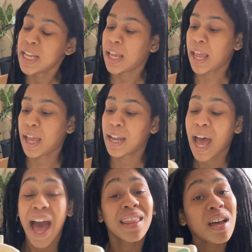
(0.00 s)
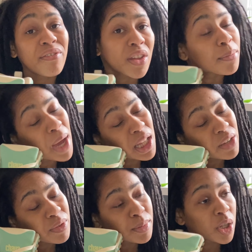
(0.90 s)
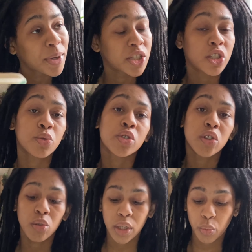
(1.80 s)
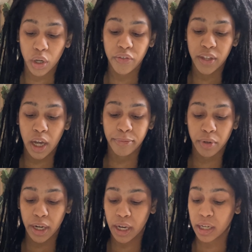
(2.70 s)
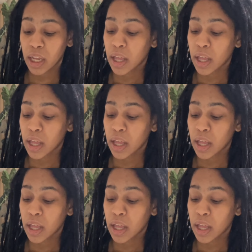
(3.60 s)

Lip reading: And I love them. I love them so much. This was totally worth the upgrade.